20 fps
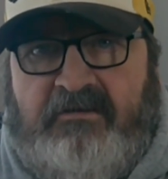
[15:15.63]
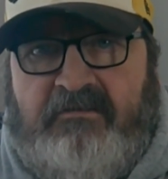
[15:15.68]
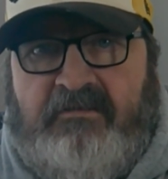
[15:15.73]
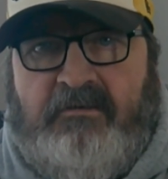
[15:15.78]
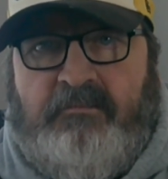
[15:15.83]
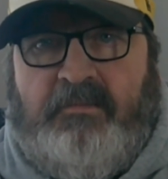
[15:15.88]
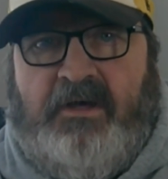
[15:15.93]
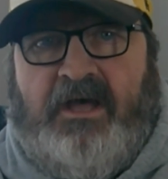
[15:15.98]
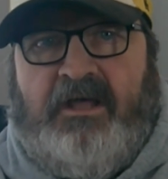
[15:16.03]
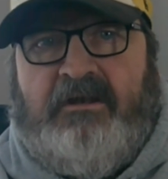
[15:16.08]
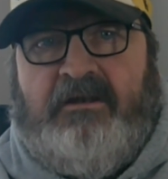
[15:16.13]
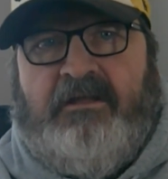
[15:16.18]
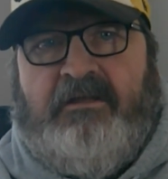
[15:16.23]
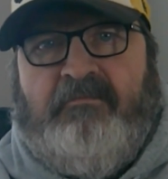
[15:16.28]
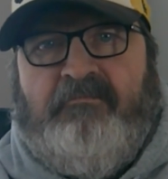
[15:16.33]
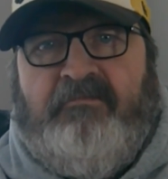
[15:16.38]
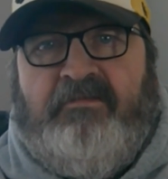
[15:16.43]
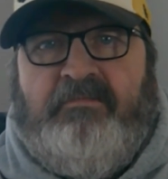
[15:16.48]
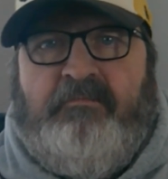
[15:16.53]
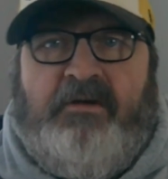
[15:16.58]
to the
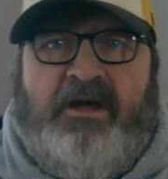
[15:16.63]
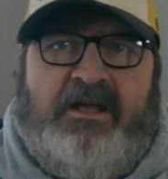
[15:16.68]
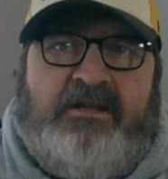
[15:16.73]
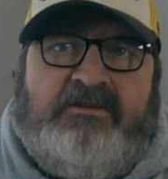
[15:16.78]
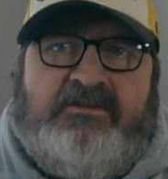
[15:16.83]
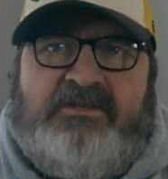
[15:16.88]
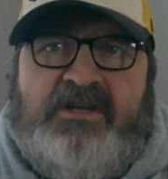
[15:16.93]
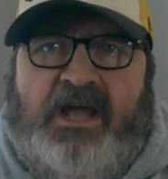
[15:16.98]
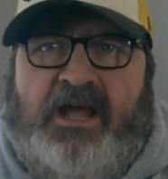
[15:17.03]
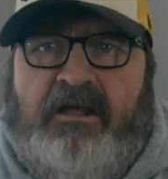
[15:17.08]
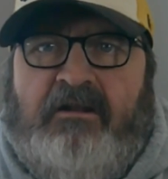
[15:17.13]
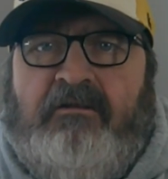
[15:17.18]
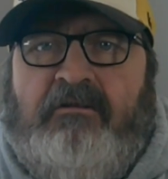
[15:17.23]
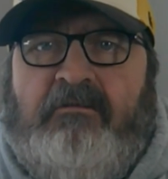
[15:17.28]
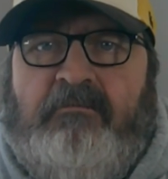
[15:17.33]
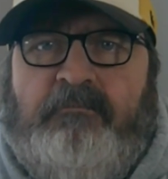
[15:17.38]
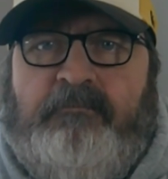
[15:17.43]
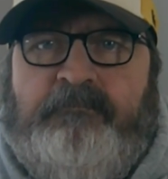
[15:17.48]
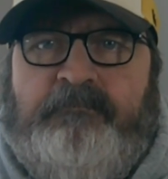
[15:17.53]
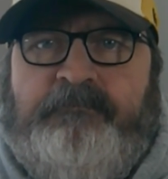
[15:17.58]
Modeling with Mike
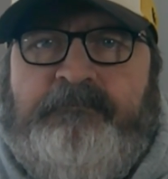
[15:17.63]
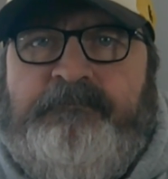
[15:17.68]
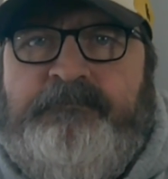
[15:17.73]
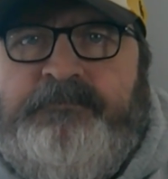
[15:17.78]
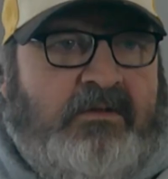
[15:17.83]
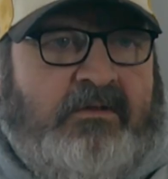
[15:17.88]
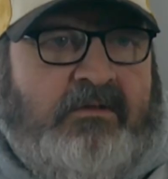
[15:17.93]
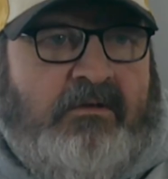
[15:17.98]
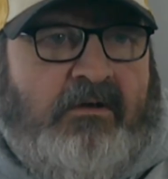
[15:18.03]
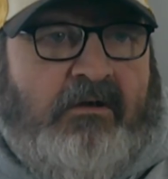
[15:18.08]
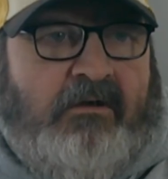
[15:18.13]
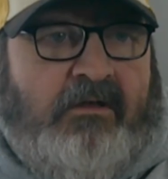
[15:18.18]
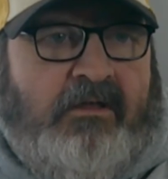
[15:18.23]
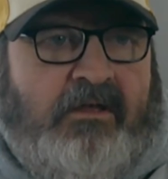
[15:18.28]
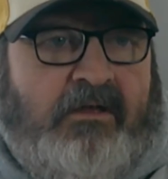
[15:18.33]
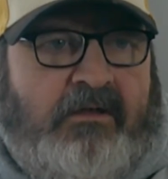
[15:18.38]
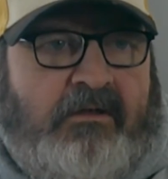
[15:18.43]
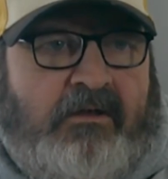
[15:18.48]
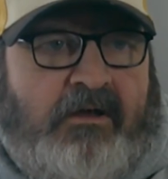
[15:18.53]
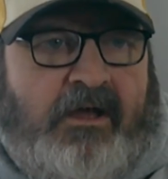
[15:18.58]
channel.
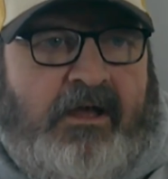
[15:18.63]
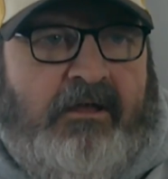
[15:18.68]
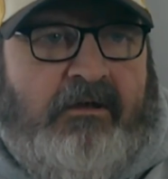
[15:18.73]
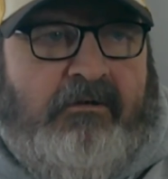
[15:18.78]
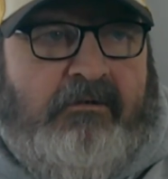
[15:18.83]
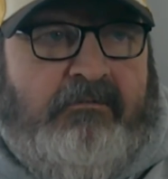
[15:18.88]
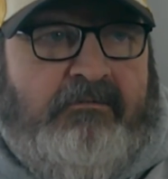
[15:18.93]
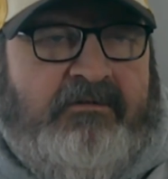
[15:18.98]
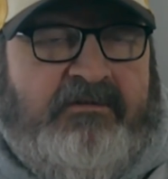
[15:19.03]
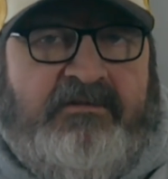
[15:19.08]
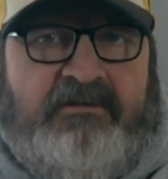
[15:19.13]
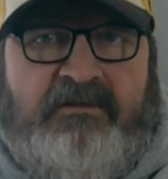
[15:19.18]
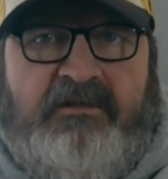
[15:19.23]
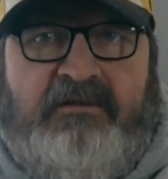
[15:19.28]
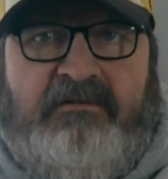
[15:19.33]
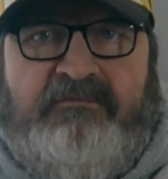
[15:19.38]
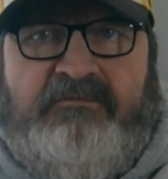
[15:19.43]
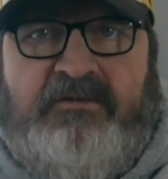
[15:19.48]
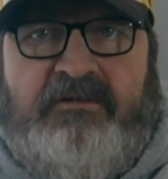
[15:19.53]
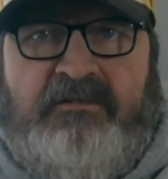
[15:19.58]
I always
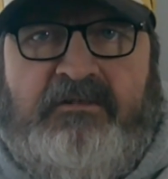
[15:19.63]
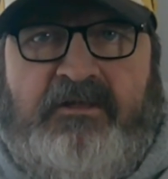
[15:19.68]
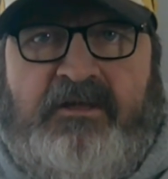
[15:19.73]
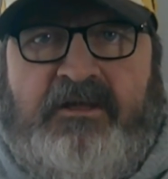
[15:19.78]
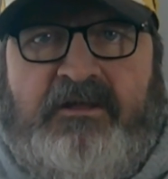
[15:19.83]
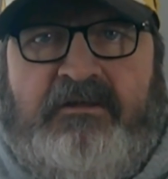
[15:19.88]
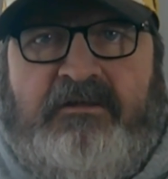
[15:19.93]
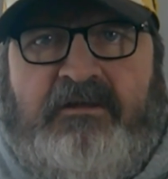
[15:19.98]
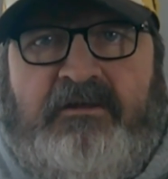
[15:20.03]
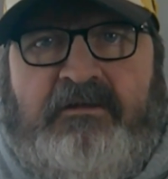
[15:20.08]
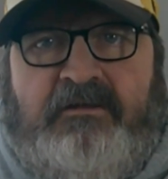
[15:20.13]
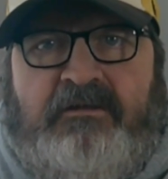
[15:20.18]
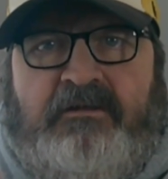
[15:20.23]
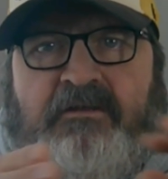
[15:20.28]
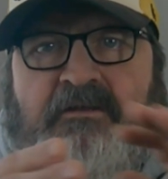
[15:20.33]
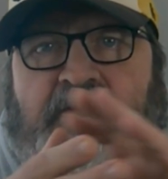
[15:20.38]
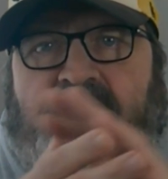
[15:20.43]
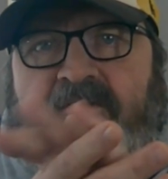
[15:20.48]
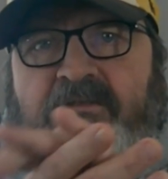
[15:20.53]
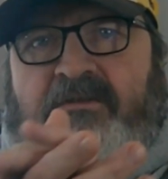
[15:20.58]
leave a link
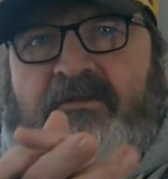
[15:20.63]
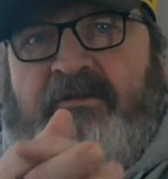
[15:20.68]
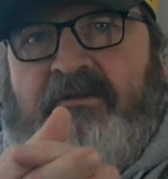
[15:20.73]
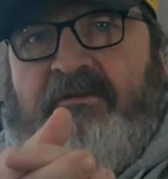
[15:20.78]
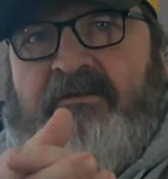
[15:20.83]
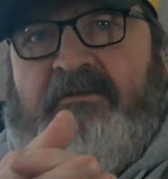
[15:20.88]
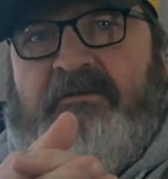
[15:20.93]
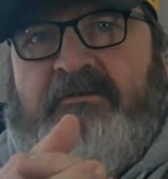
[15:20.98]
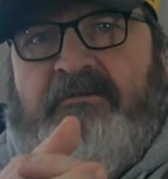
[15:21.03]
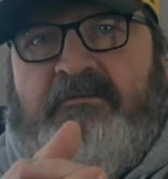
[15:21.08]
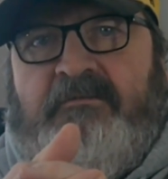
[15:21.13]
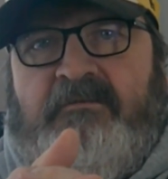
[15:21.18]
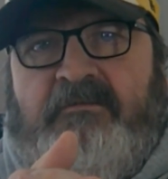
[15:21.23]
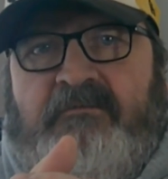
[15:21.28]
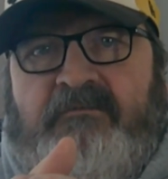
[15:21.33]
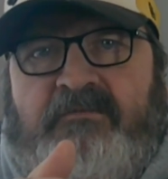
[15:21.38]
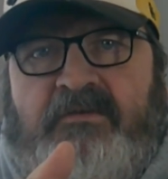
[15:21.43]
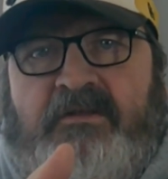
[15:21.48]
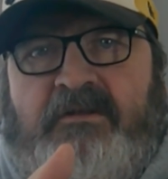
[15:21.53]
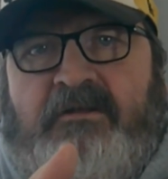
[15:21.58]
in the
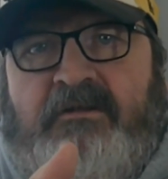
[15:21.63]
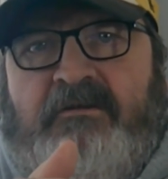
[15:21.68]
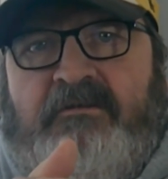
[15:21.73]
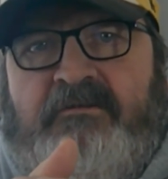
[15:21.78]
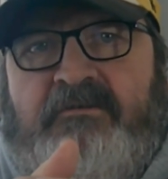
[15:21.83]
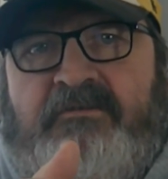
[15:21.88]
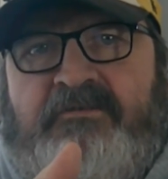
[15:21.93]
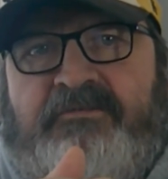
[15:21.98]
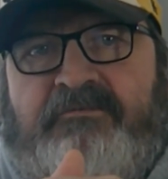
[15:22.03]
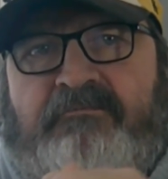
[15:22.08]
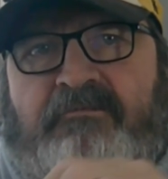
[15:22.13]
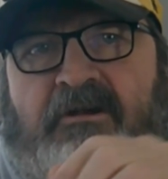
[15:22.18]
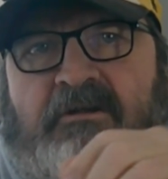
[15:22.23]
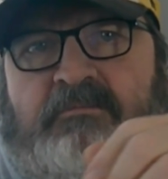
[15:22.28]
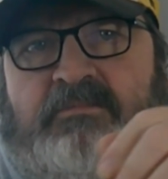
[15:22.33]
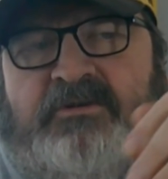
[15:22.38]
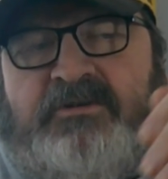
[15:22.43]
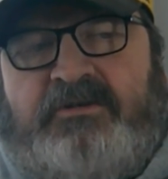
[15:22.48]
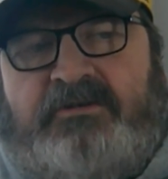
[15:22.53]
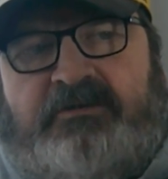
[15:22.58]
video
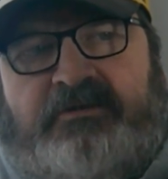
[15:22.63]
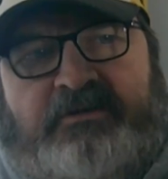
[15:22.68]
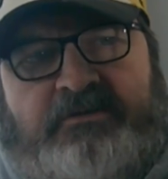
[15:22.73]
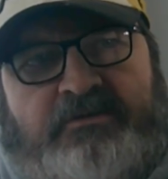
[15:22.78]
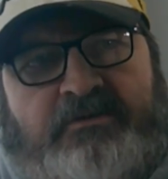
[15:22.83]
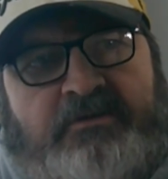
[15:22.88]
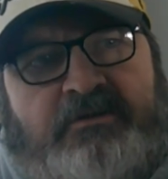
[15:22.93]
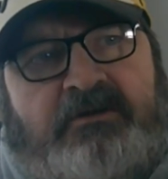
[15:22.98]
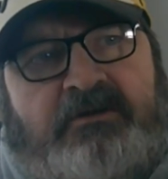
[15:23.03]
description.